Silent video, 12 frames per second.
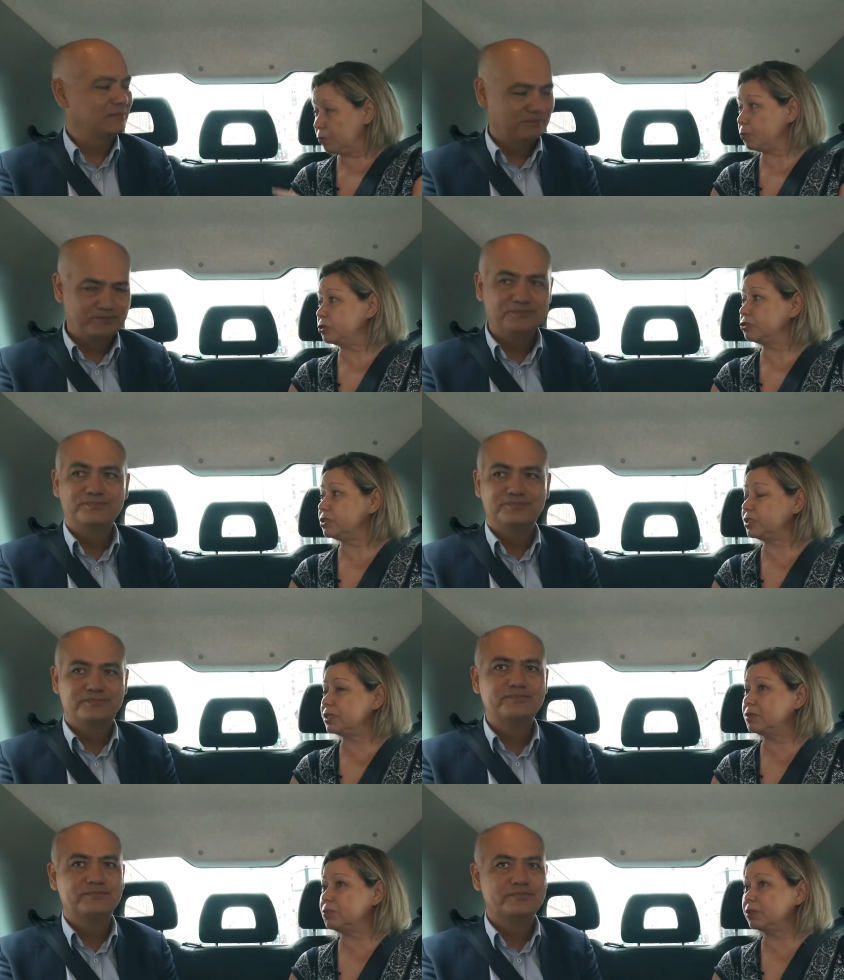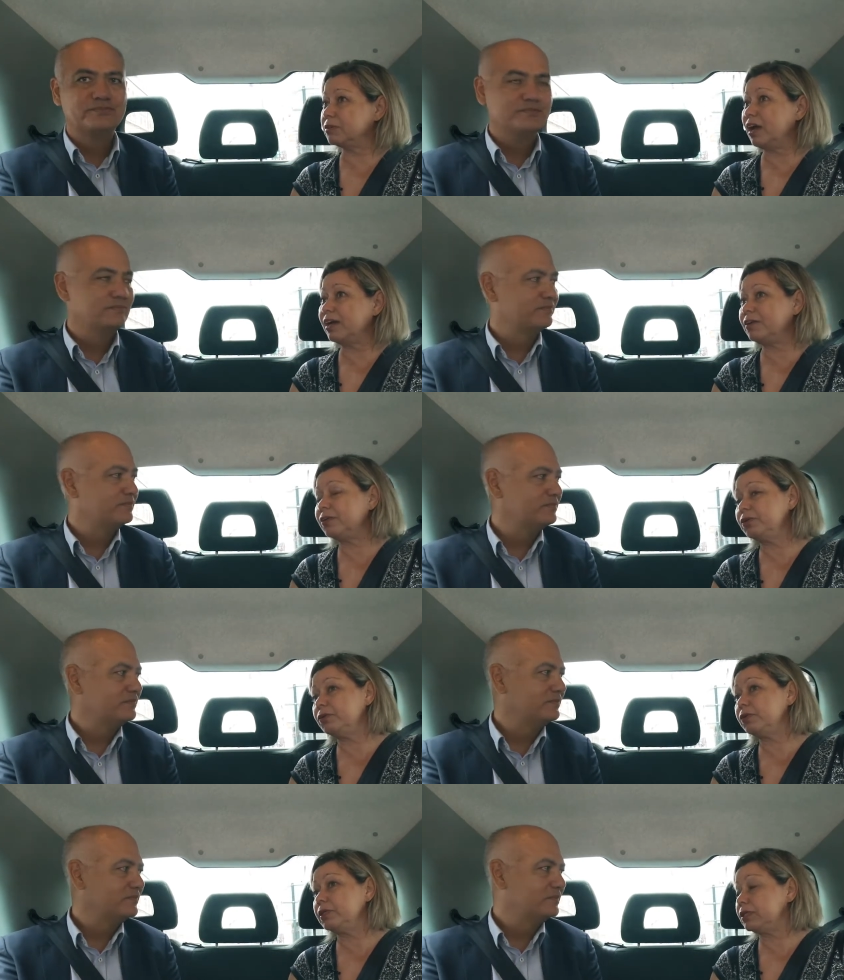Speaker 1: opportunity. But I don't
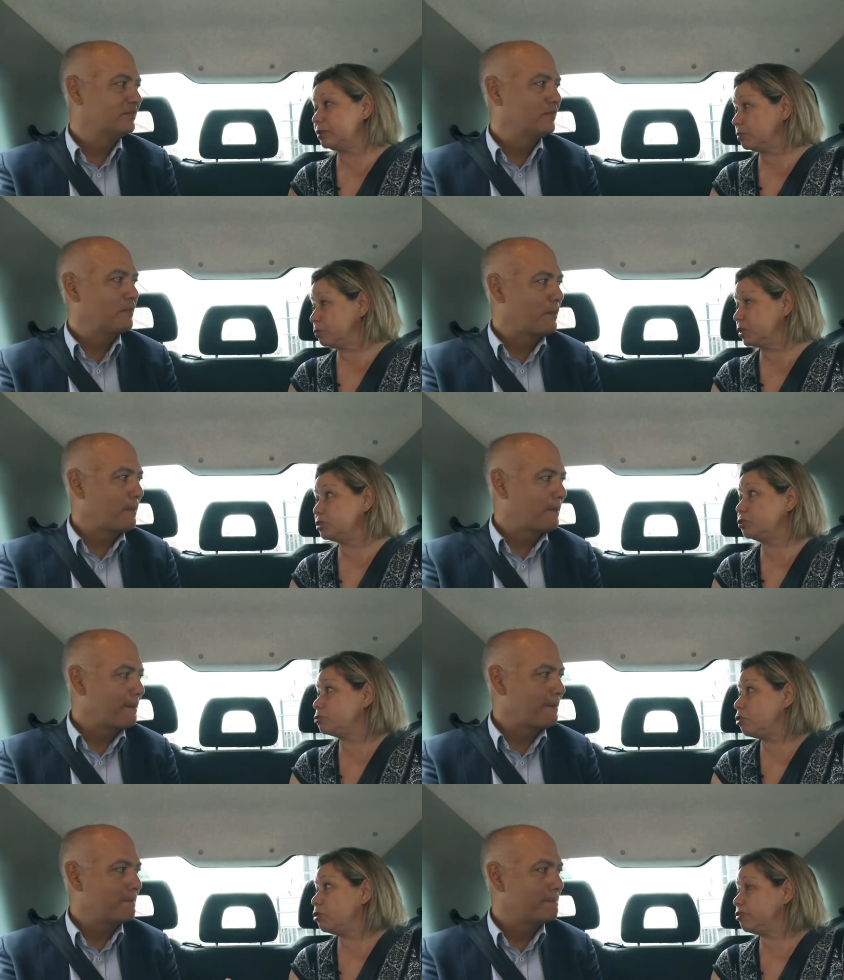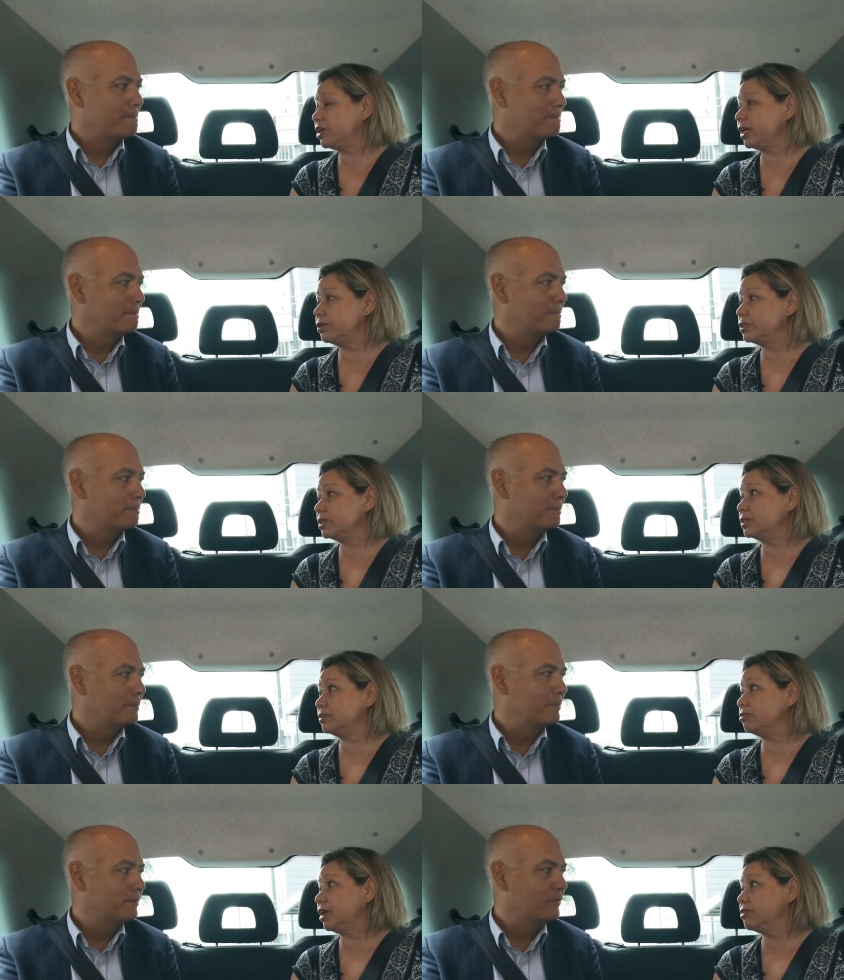know what's the role of carriers in
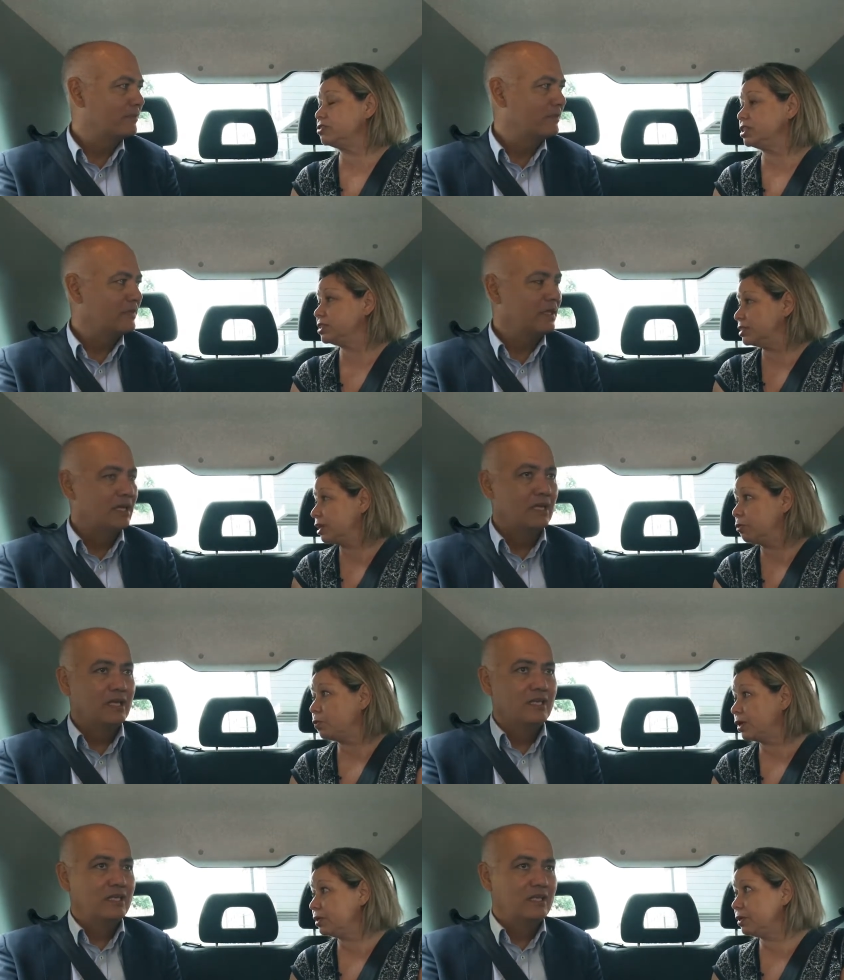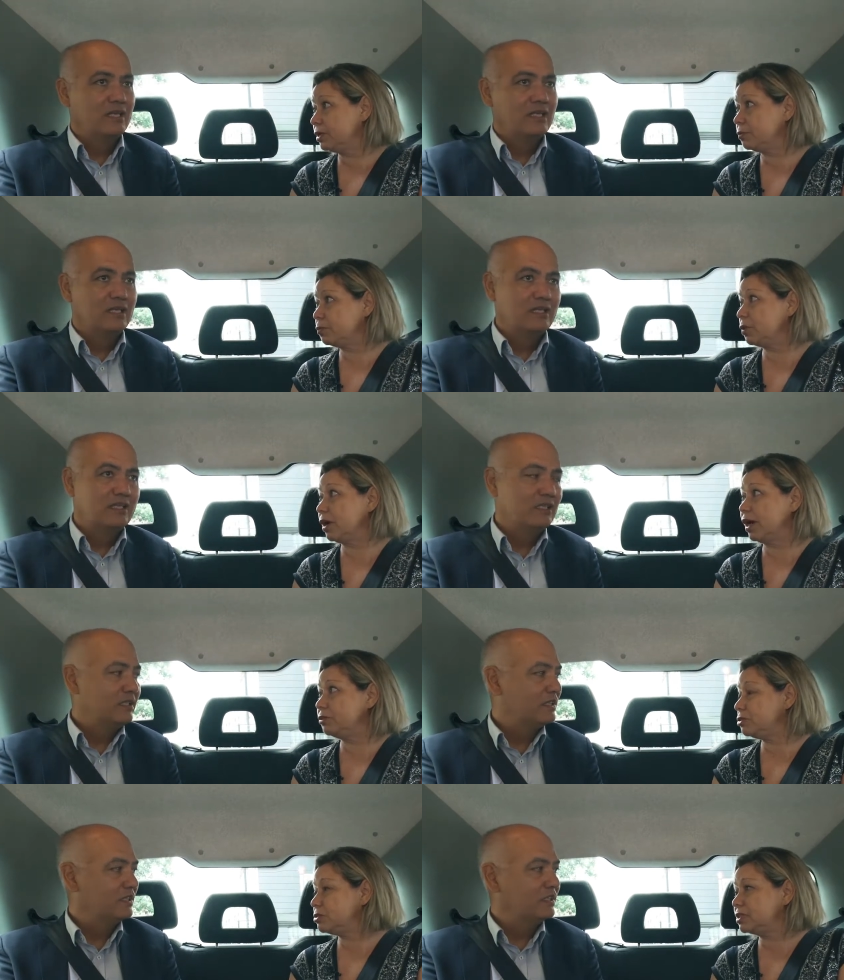5G? Is there one, and how
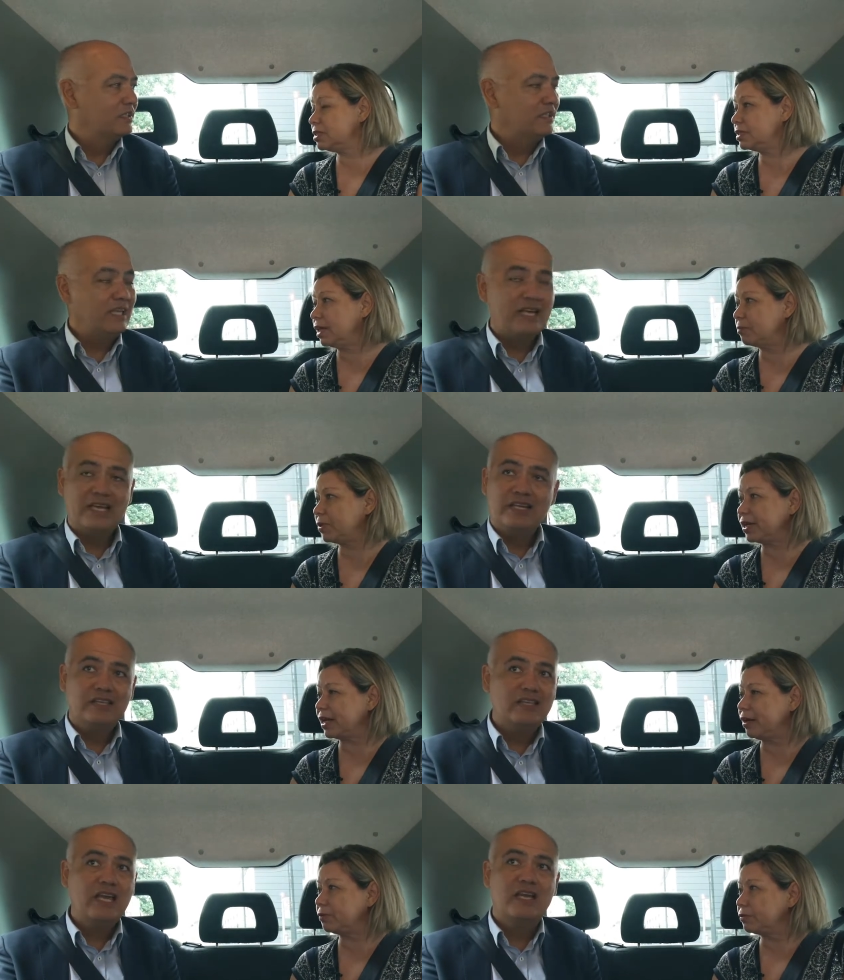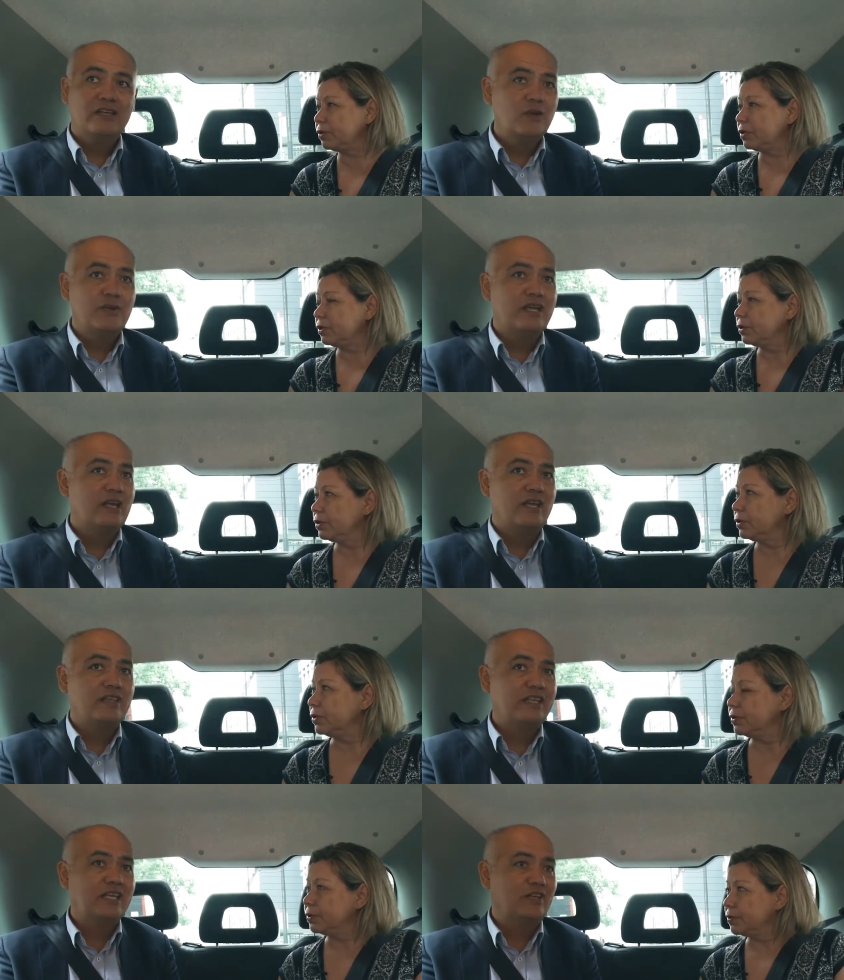do you see that? Yeah,
Speaker 2: yeah, no, and I
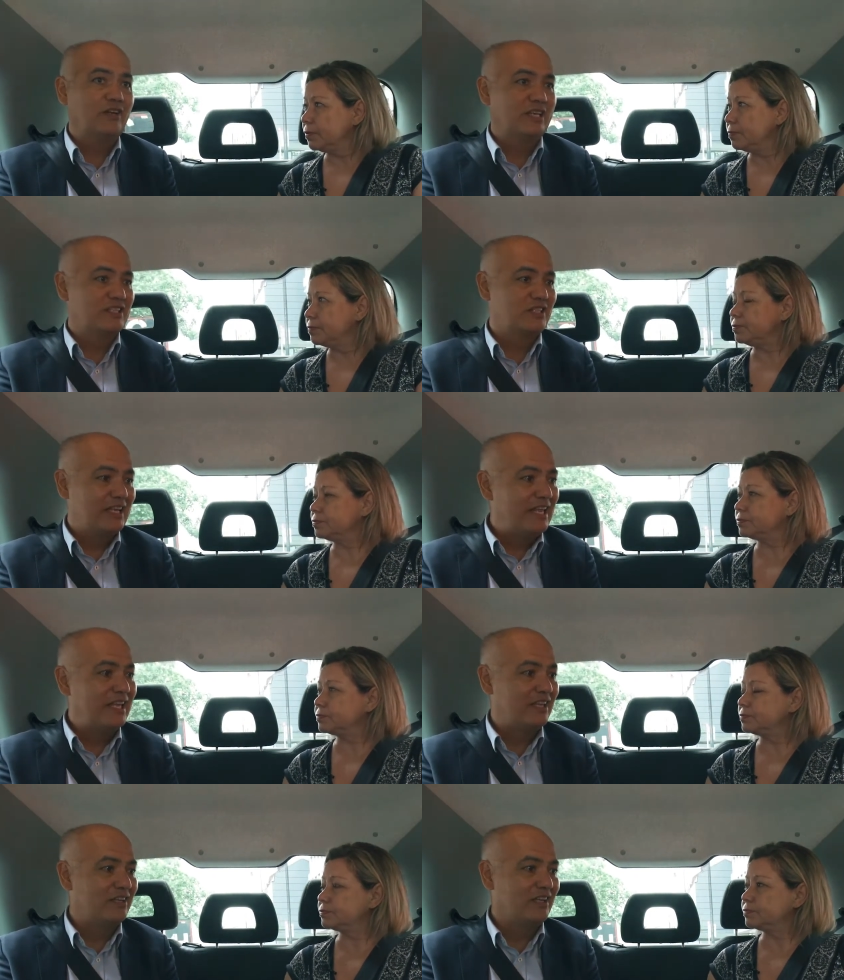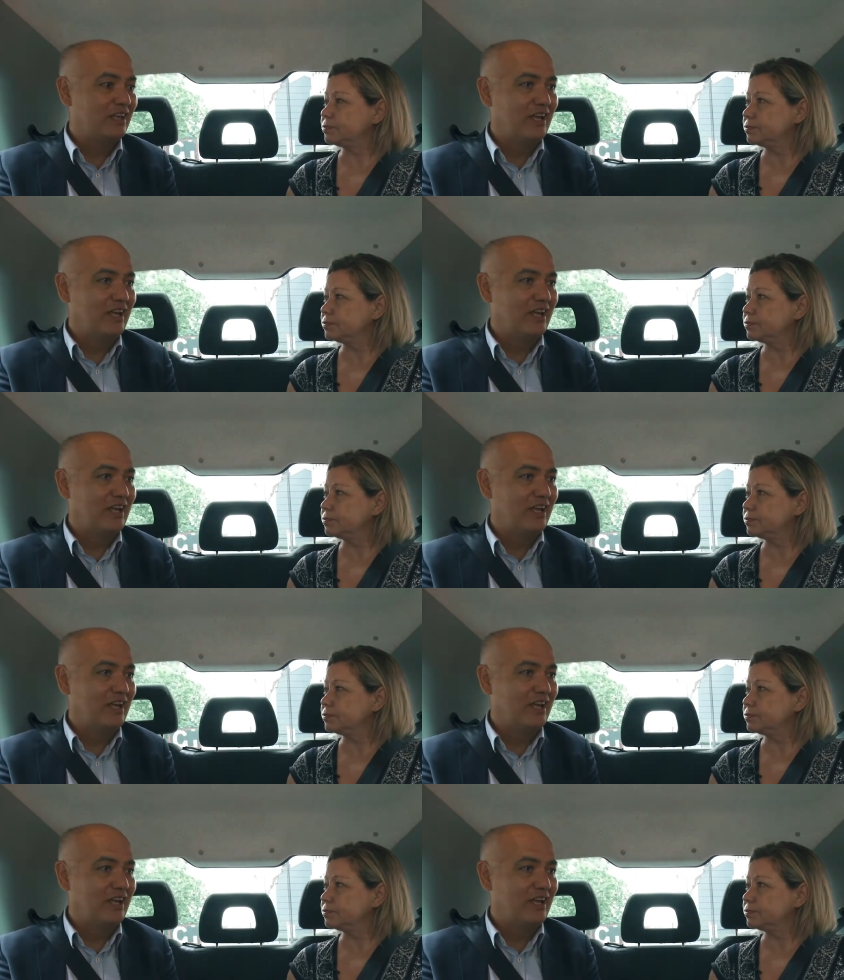think look, it's clearly